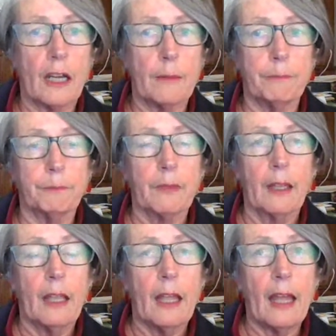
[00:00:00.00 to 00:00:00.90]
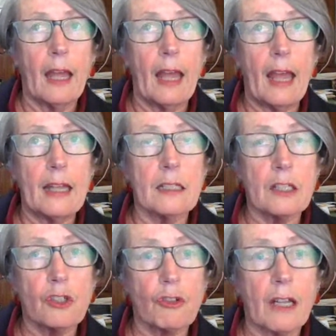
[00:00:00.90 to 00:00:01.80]
And
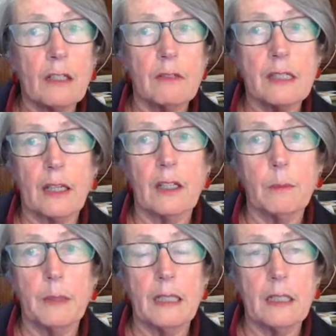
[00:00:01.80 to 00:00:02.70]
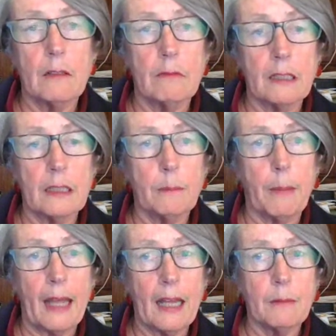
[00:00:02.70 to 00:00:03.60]
Australia is going to be in a really
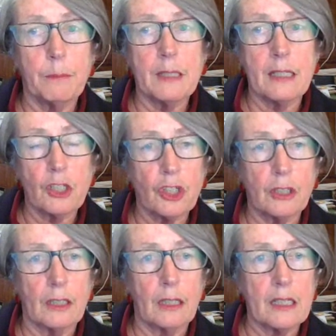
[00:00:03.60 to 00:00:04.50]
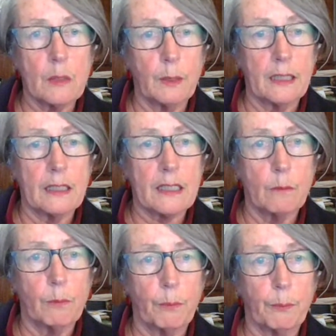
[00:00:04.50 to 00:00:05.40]
bad position unless we get
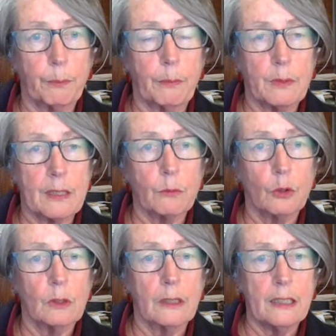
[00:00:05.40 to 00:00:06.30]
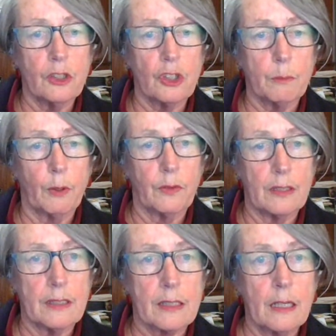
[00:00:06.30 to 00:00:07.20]
some good leadership on
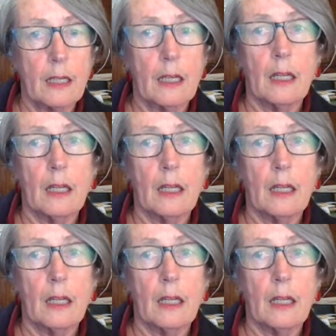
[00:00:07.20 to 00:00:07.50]
this,